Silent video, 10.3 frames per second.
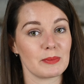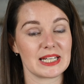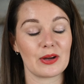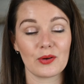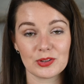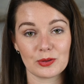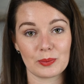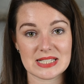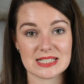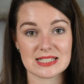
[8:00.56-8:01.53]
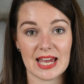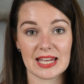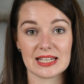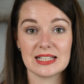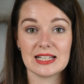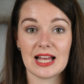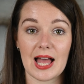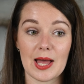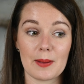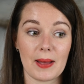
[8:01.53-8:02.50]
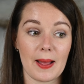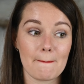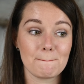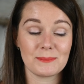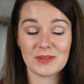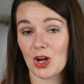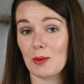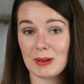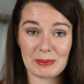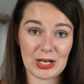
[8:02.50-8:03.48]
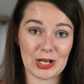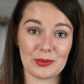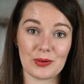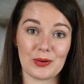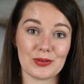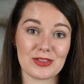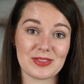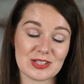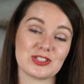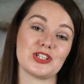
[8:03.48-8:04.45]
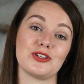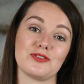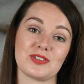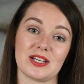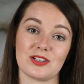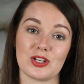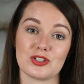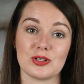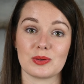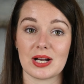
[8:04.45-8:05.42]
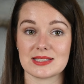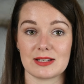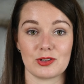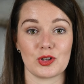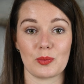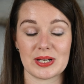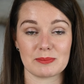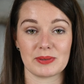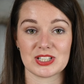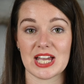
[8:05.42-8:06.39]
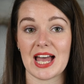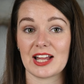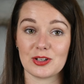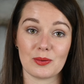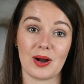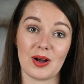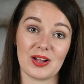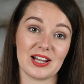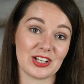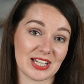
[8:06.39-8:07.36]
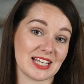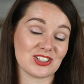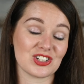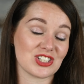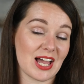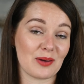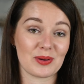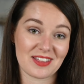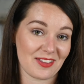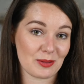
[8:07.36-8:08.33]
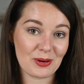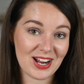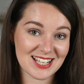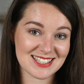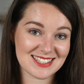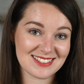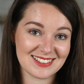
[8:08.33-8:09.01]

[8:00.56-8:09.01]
money on your wedding day. Comment below on things that you've done to cut down on your wedding budget and you are looking to share with other brides.